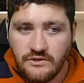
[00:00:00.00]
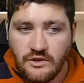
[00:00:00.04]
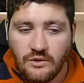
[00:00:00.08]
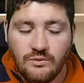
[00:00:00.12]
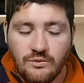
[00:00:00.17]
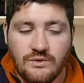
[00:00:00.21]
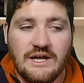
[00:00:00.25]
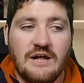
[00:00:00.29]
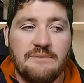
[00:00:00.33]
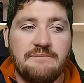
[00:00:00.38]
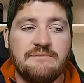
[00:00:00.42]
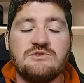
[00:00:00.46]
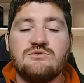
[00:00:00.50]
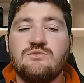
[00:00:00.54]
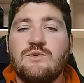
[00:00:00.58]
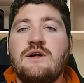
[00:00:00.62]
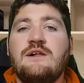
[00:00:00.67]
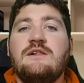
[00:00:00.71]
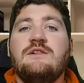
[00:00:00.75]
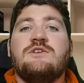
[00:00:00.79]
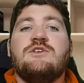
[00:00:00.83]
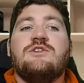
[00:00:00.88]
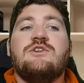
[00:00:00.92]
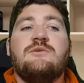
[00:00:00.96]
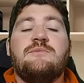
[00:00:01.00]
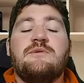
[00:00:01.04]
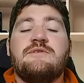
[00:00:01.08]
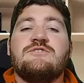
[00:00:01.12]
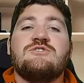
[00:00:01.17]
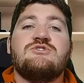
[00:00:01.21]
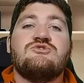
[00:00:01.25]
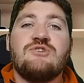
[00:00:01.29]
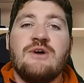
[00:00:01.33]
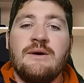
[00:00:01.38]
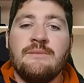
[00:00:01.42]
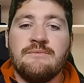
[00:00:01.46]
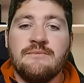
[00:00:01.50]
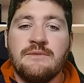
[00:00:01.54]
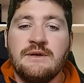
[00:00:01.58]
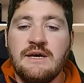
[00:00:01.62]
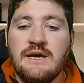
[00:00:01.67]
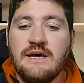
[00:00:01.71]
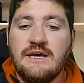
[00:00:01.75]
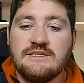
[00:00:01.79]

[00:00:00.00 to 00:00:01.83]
will help as well. You know, a bit of a scrum